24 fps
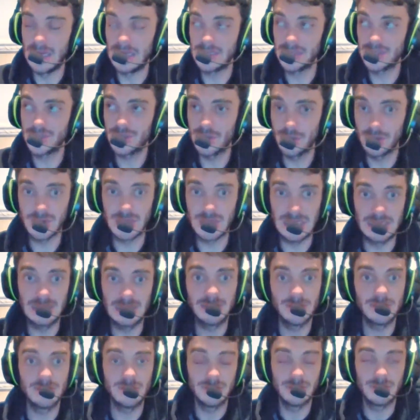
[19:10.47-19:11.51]
so that
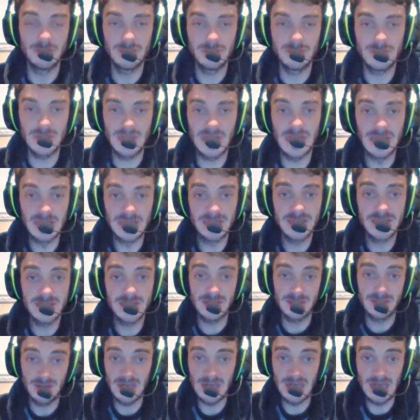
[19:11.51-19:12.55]

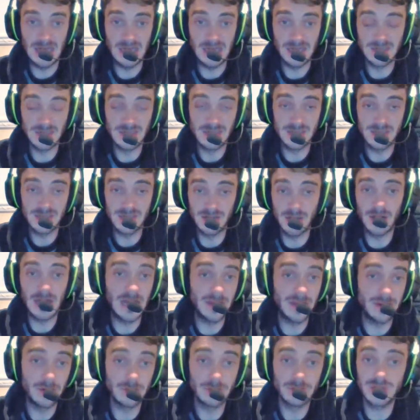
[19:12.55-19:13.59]
kids and young
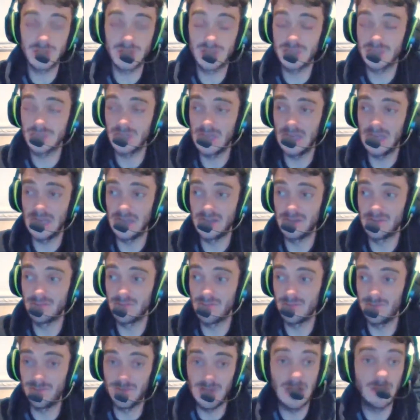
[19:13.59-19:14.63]
adults
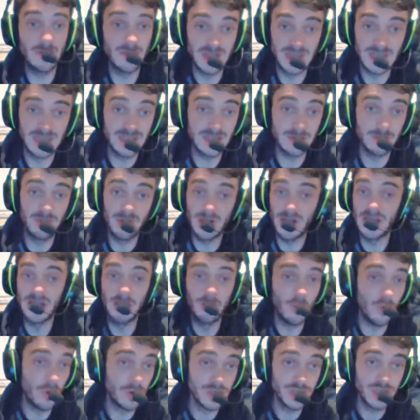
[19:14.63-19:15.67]
and families can play
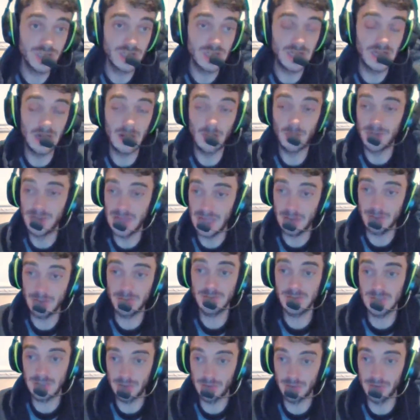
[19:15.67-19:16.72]
and watch.
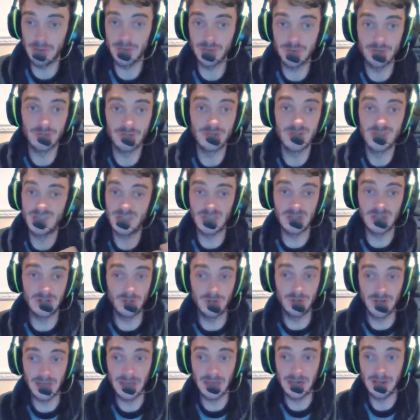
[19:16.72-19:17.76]
Without the grassroots, you're
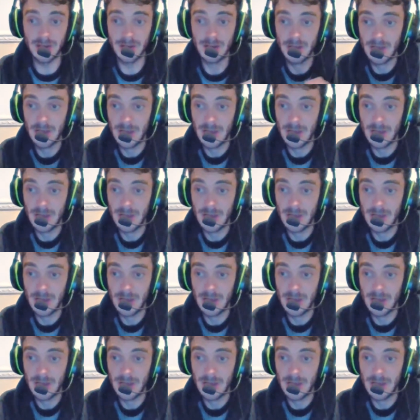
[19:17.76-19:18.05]
not going to get it.